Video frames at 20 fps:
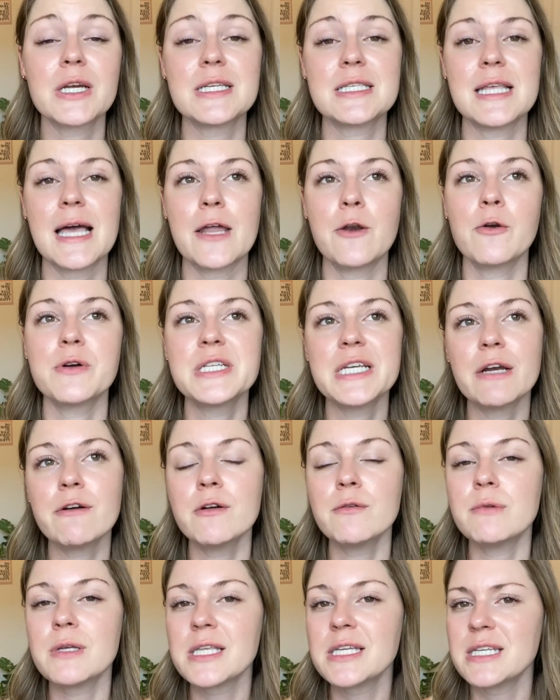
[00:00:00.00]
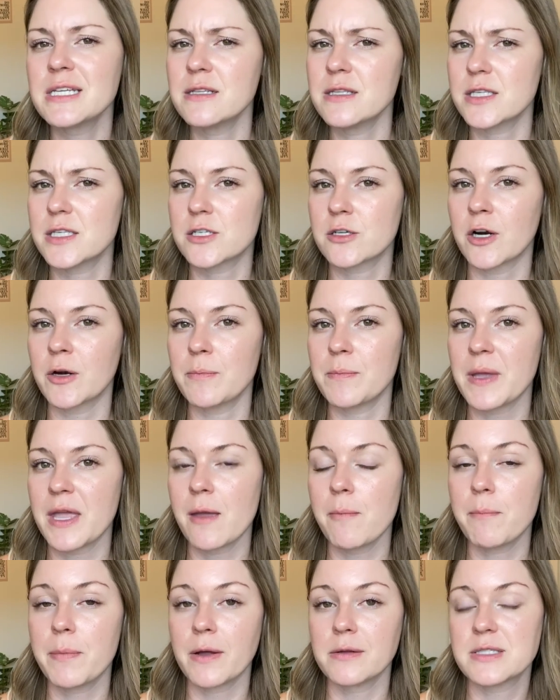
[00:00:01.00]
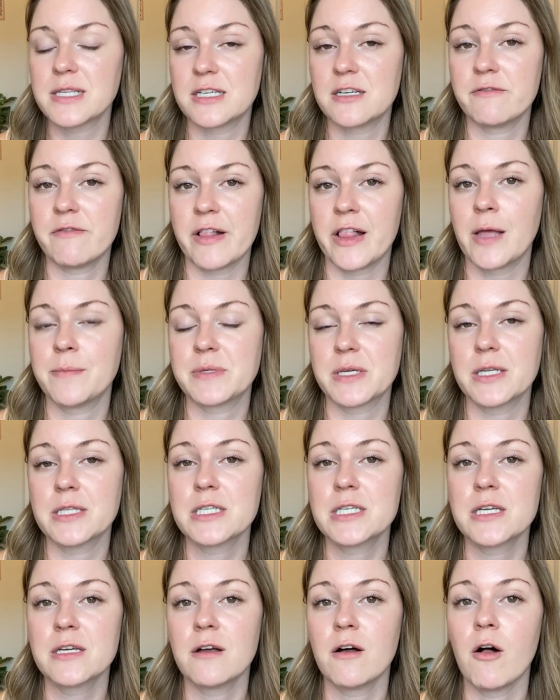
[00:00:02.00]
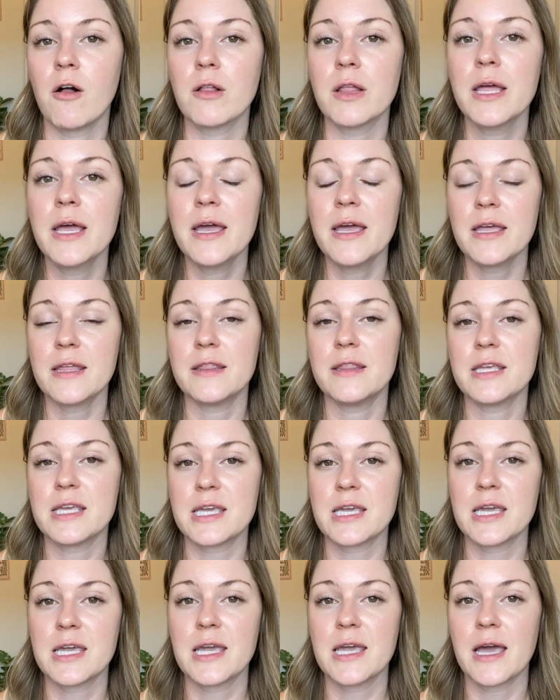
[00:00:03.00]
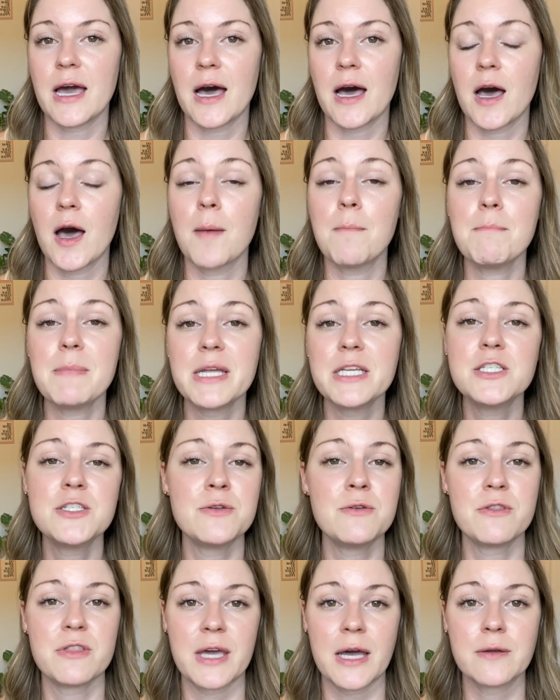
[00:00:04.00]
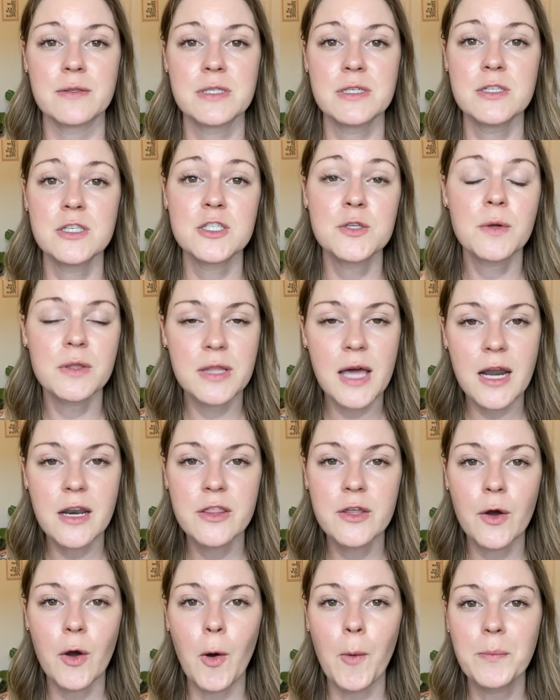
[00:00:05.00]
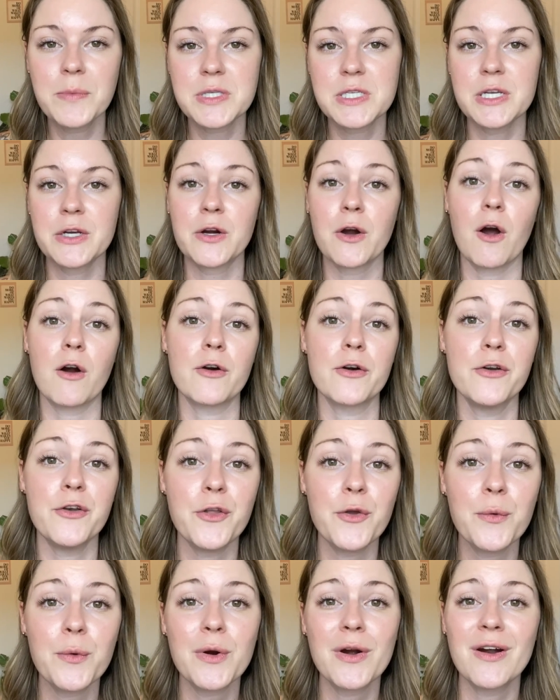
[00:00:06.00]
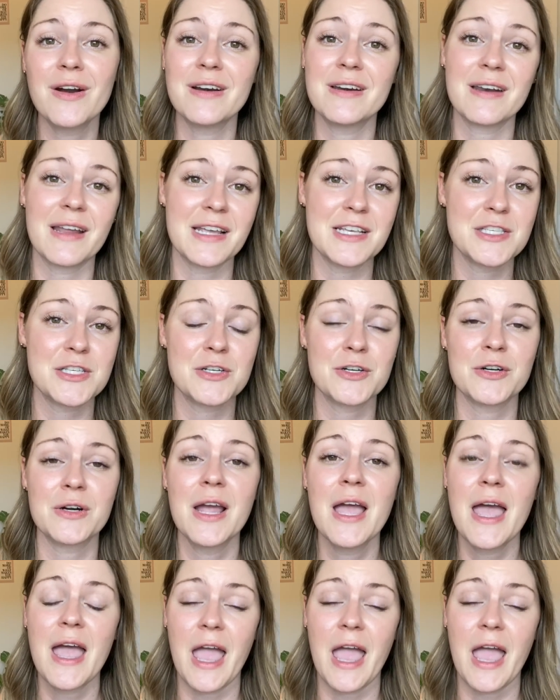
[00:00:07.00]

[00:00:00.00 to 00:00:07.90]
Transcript: is that Norterra really didn't start being built and developed until the mid-2000s, so a lot of the homes here are newer, nicer,